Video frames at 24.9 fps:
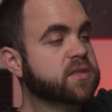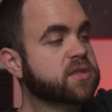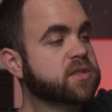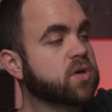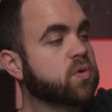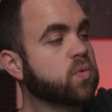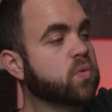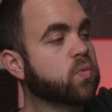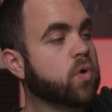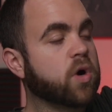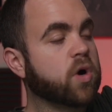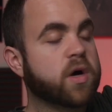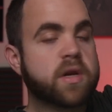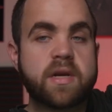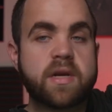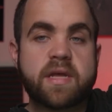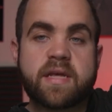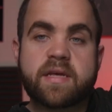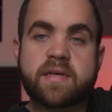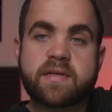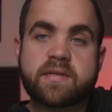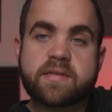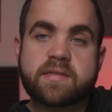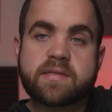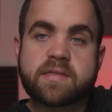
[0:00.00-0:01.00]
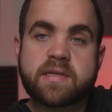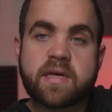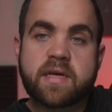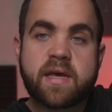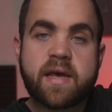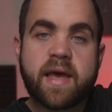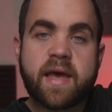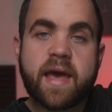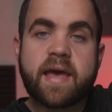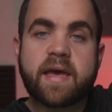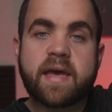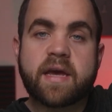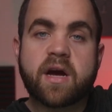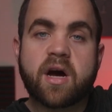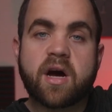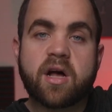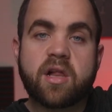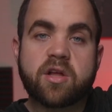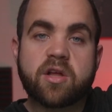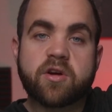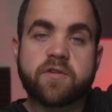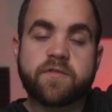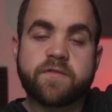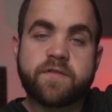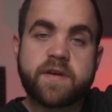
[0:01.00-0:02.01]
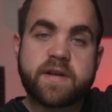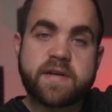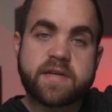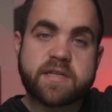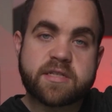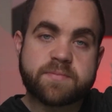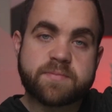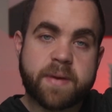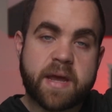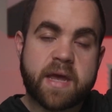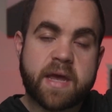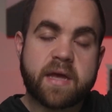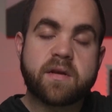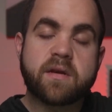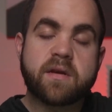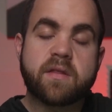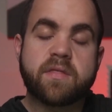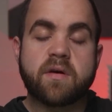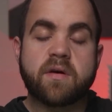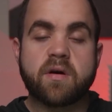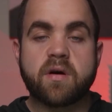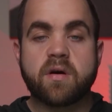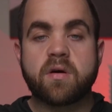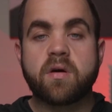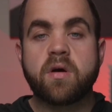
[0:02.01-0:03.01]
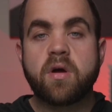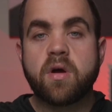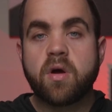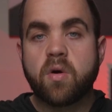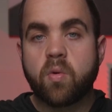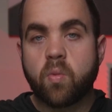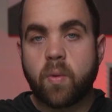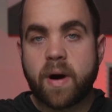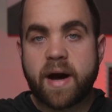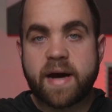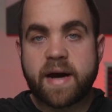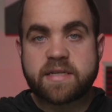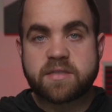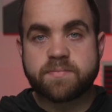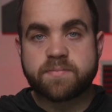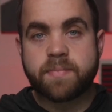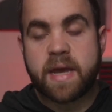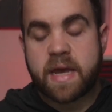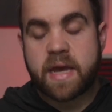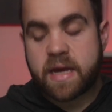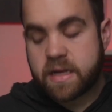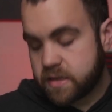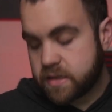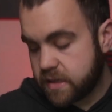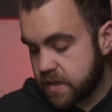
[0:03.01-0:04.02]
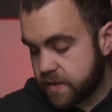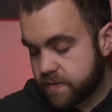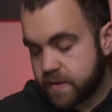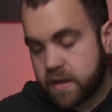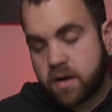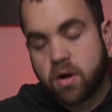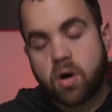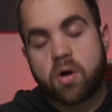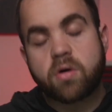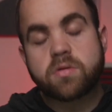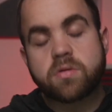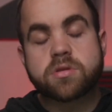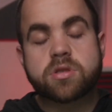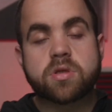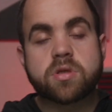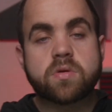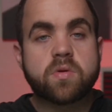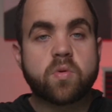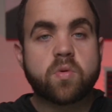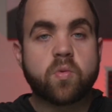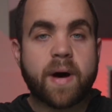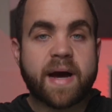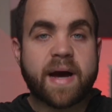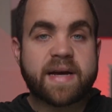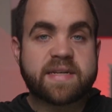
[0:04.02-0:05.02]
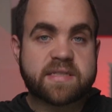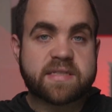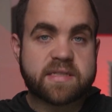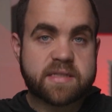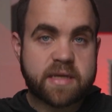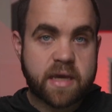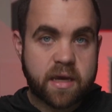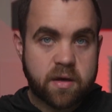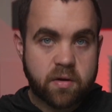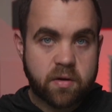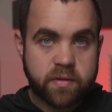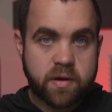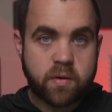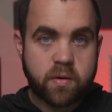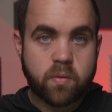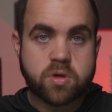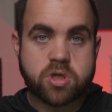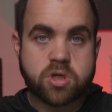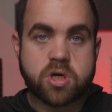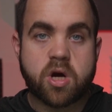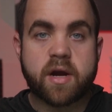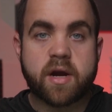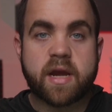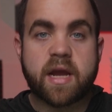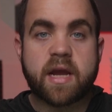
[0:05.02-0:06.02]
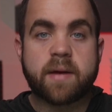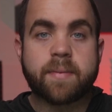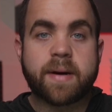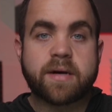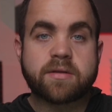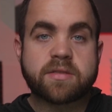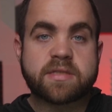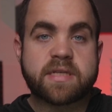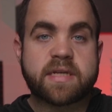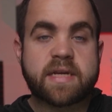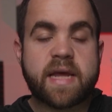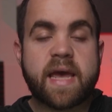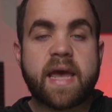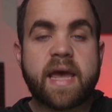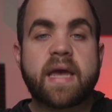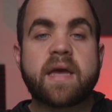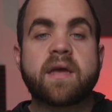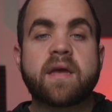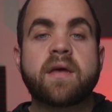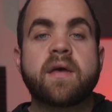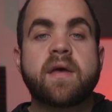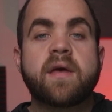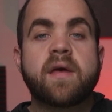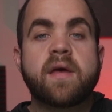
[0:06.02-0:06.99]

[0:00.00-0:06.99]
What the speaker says: So one is a color fitness band, the Wyze band, and then also the Wyze scale that we're talking about today.